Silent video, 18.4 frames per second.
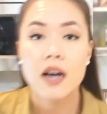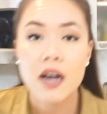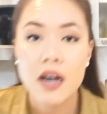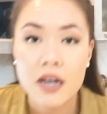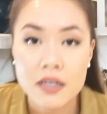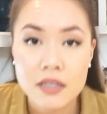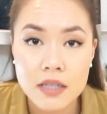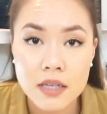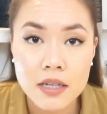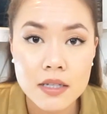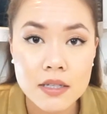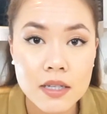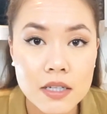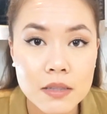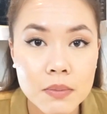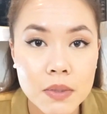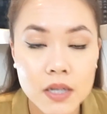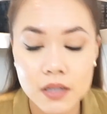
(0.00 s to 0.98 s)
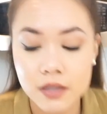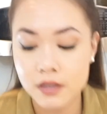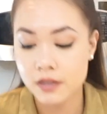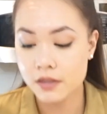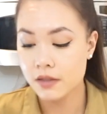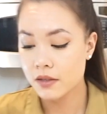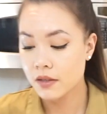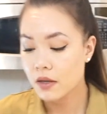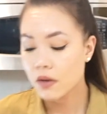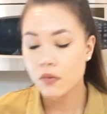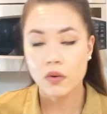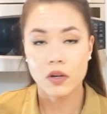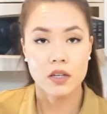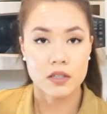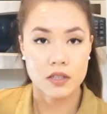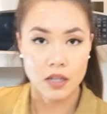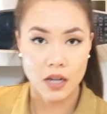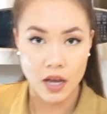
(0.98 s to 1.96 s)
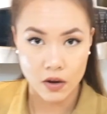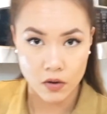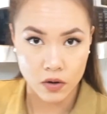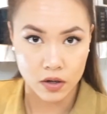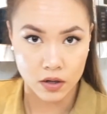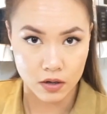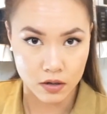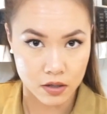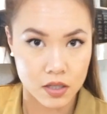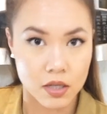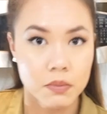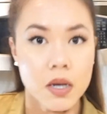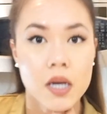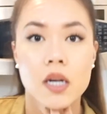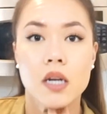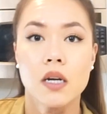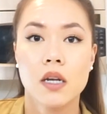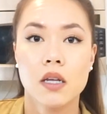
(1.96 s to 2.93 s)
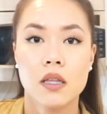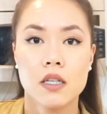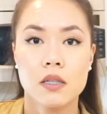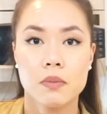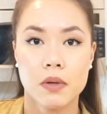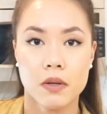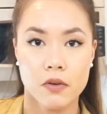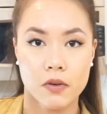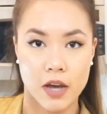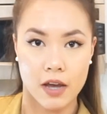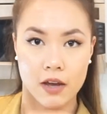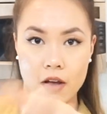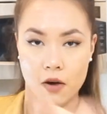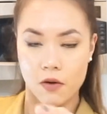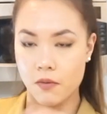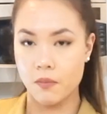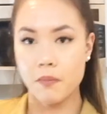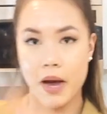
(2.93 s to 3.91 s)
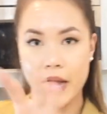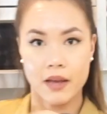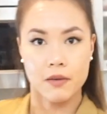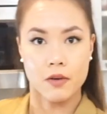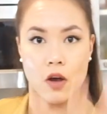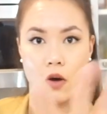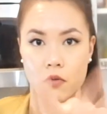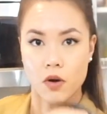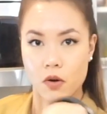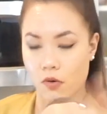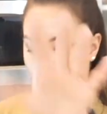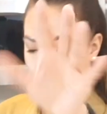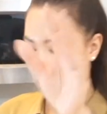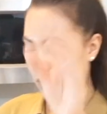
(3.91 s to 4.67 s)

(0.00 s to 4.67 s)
I'll see you in 6 minutes. Well, it's a lot quicker because I'm editing this, but okay, go. Bye, go, go, go.